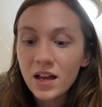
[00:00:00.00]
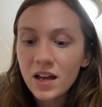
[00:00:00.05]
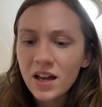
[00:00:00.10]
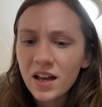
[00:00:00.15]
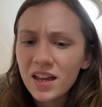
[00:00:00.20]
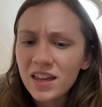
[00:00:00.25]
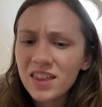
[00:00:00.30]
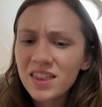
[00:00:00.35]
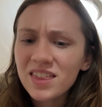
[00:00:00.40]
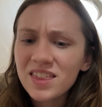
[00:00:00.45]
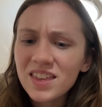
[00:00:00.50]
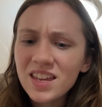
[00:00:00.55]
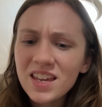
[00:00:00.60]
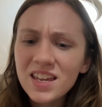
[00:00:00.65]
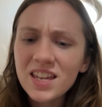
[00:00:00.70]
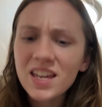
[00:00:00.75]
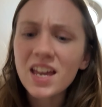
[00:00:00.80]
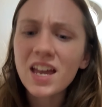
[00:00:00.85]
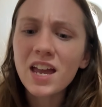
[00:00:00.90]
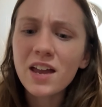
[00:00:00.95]
I
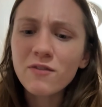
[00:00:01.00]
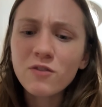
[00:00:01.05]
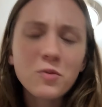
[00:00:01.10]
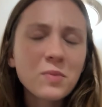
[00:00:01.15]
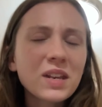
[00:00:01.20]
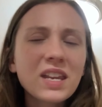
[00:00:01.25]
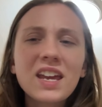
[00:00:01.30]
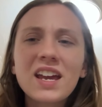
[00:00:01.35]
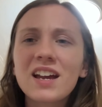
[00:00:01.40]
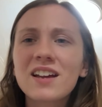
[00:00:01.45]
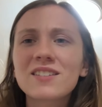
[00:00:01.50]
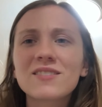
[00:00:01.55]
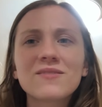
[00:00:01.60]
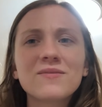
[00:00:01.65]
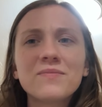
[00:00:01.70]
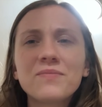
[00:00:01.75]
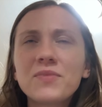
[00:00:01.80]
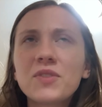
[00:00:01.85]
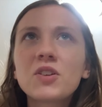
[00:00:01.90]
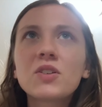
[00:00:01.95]
think everybody has
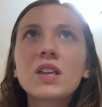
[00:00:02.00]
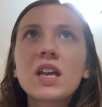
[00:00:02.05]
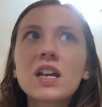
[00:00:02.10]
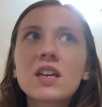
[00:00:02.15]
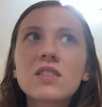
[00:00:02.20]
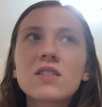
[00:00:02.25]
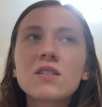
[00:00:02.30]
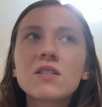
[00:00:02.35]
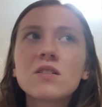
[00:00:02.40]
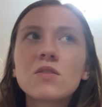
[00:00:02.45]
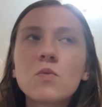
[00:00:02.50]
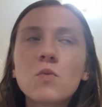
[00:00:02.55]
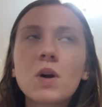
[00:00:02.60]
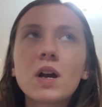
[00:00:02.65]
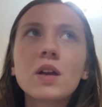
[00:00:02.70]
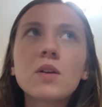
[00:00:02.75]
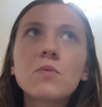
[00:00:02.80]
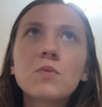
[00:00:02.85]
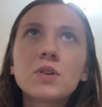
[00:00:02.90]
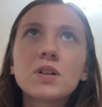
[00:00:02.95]
them. They're like the
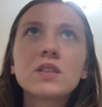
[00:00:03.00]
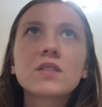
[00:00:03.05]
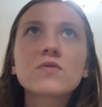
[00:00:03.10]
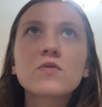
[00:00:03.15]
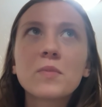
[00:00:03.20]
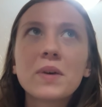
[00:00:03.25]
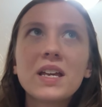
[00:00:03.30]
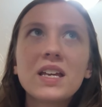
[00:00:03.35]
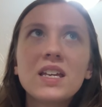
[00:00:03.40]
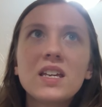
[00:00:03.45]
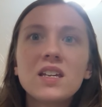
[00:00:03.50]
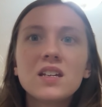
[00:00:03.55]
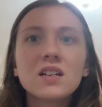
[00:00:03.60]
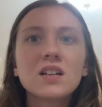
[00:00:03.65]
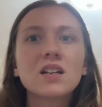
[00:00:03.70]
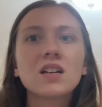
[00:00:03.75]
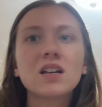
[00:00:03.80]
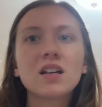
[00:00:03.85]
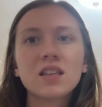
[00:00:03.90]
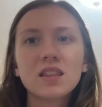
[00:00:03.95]
white ones from
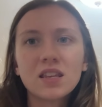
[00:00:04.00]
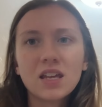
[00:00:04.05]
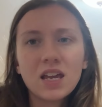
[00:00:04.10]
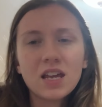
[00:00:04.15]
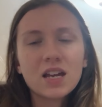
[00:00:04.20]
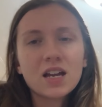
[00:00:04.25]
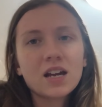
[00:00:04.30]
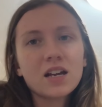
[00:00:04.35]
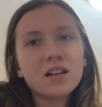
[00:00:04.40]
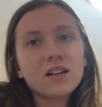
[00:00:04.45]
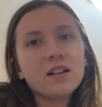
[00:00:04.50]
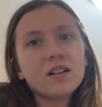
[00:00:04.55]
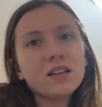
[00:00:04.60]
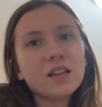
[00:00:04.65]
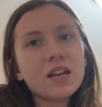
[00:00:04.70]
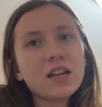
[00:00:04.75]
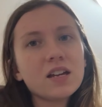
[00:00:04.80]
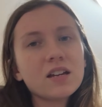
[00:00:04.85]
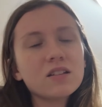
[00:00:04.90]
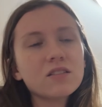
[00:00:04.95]
IKEA, and they kind of
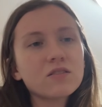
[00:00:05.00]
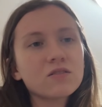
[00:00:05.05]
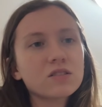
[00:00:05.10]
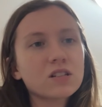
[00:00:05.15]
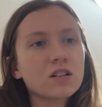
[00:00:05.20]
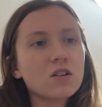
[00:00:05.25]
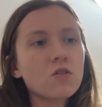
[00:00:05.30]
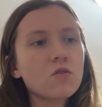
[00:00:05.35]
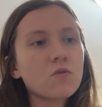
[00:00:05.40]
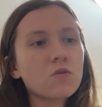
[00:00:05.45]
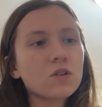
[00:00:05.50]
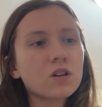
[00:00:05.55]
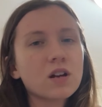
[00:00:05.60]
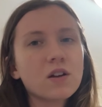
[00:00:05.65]
like, there's like a corner.